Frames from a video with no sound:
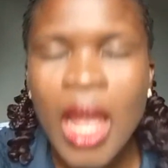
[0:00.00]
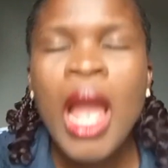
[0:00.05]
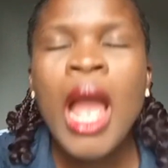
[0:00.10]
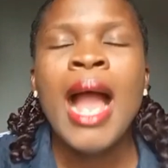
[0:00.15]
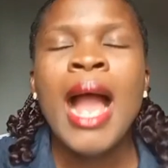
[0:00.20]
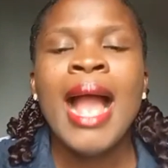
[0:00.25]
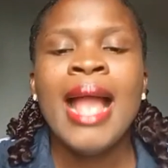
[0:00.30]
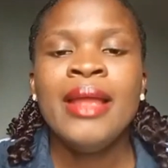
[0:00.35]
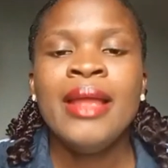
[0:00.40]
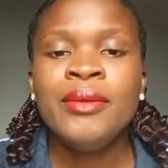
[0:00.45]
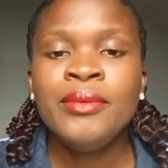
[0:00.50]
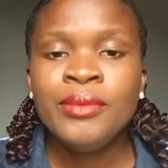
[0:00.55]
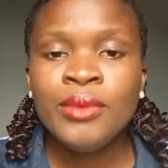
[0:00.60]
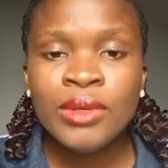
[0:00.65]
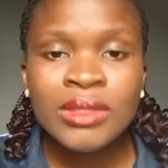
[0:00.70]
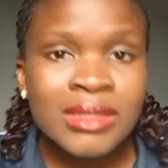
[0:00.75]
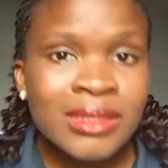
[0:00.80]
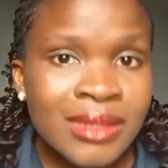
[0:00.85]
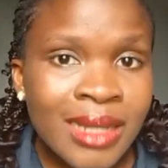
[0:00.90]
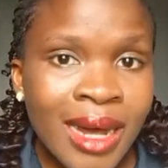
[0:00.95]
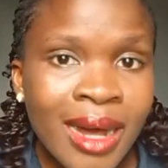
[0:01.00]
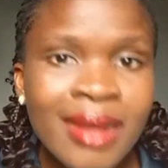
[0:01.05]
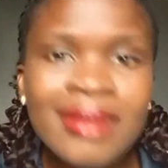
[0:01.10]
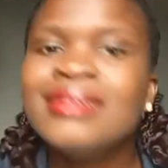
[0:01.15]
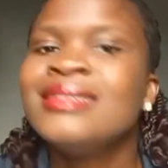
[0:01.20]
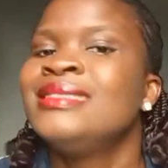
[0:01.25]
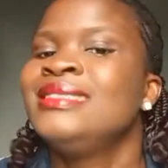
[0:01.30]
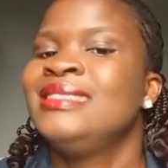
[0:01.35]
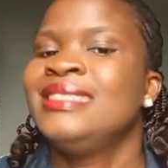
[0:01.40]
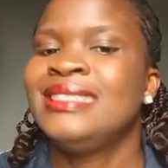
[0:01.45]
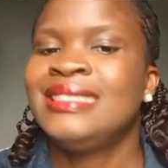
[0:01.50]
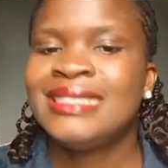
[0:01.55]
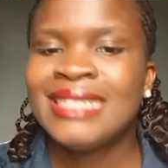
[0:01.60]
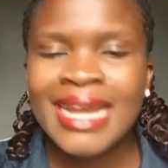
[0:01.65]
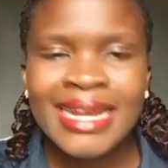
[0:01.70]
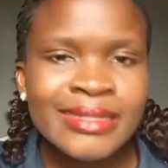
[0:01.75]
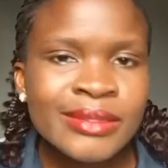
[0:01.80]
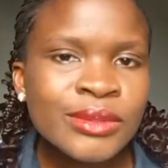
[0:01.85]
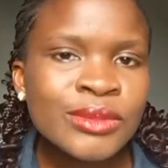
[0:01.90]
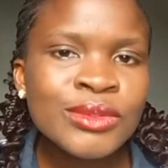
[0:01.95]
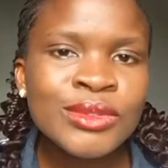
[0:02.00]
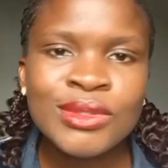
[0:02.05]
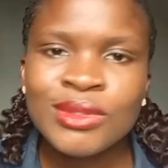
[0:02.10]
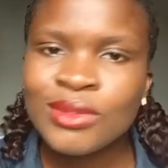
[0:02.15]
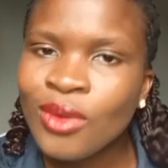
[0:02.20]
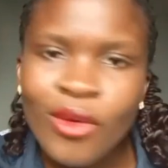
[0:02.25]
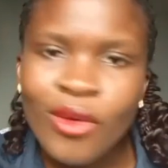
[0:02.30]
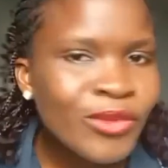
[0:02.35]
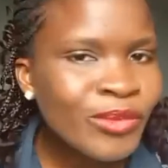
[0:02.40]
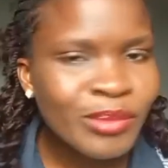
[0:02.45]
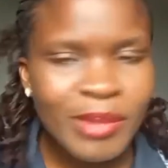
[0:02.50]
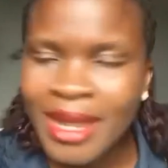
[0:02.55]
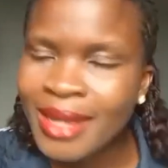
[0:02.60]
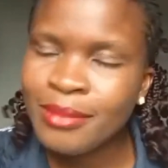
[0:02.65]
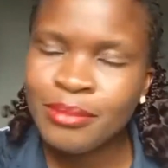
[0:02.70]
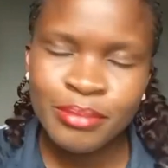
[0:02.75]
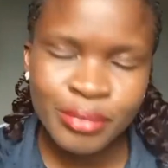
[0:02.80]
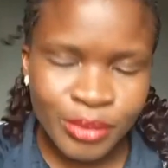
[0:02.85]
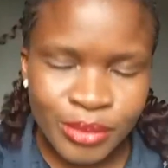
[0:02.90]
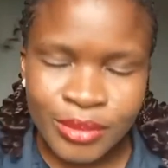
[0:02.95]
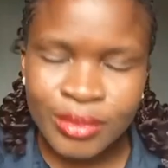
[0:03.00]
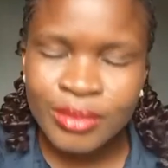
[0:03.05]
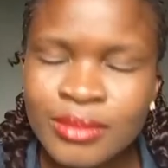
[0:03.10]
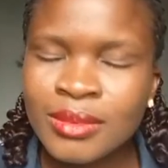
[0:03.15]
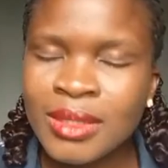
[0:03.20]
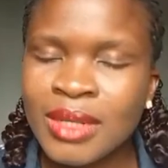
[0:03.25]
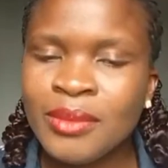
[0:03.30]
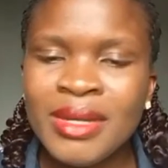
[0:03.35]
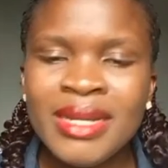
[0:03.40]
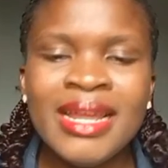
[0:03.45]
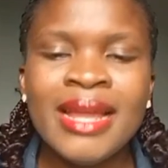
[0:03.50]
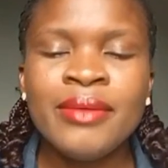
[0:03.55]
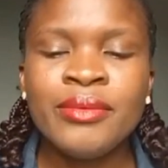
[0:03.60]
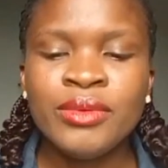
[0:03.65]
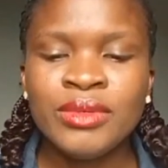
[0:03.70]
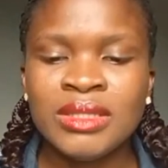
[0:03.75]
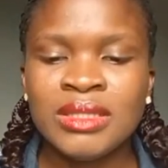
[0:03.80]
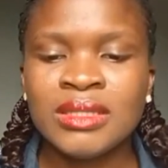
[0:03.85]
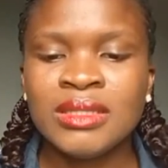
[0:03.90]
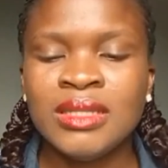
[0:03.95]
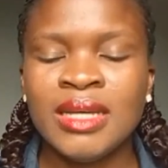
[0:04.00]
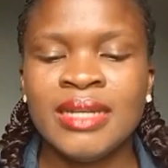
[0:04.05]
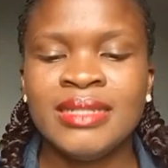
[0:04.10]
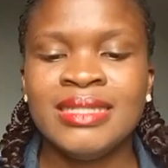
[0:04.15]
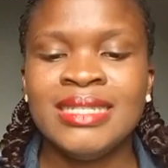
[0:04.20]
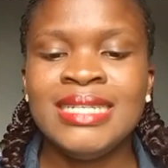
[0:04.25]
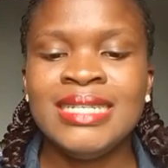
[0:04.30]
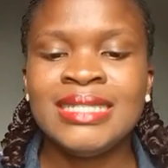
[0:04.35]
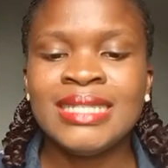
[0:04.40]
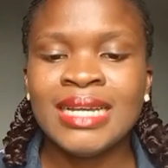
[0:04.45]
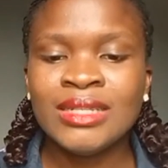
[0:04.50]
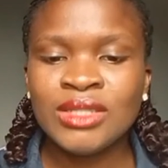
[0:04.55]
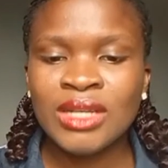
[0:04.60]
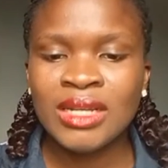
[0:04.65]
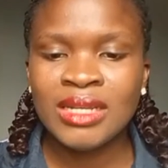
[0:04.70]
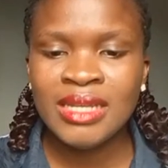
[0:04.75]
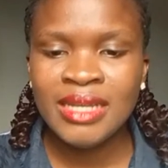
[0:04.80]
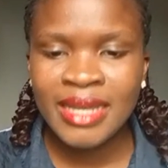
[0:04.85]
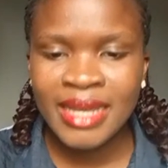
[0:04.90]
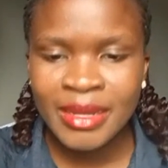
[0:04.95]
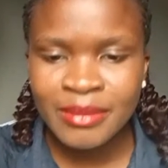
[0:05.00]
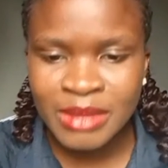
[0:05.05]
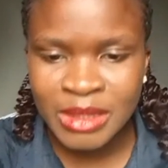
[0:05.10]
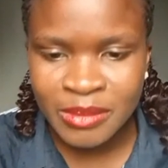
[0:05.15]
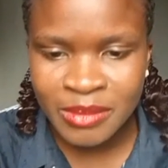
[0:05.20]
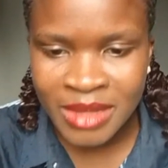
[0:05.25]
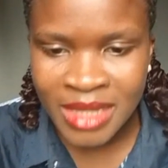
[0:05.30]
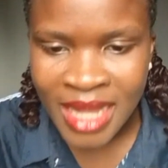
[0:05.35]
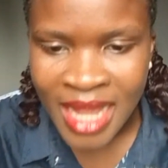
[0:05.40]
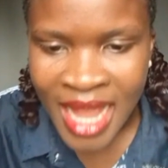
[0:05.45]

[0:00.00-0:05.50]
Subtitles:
I wrote down the titles of my book. When I wrote it down, it actually helped me.